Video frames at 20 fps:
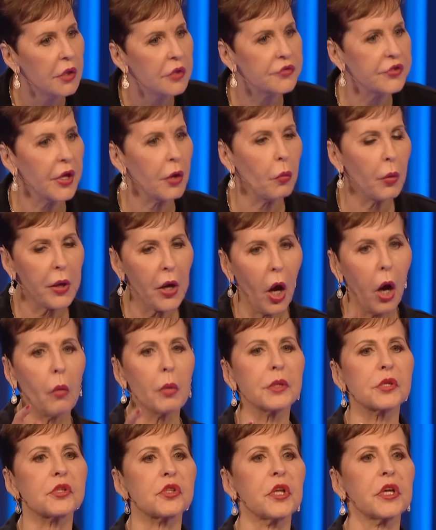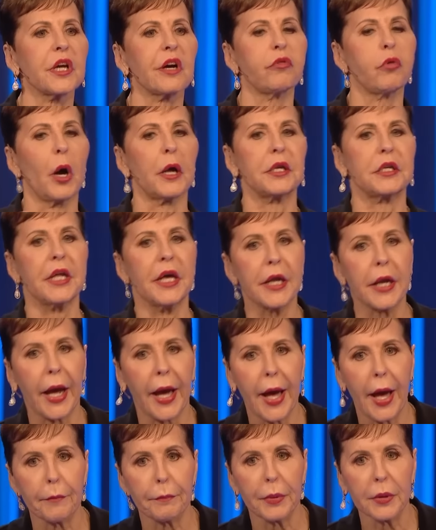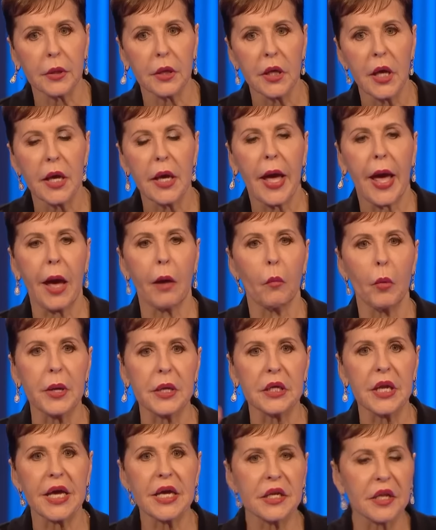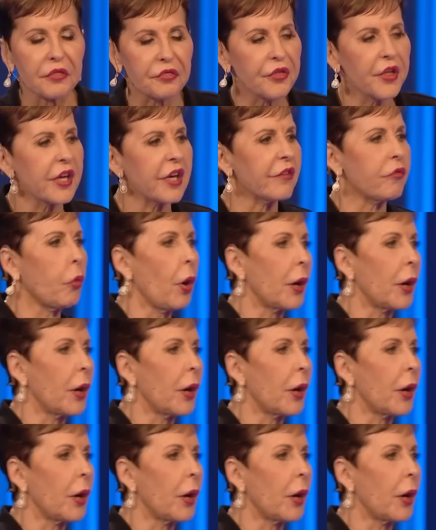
See, we always think of what did happen, and we need to think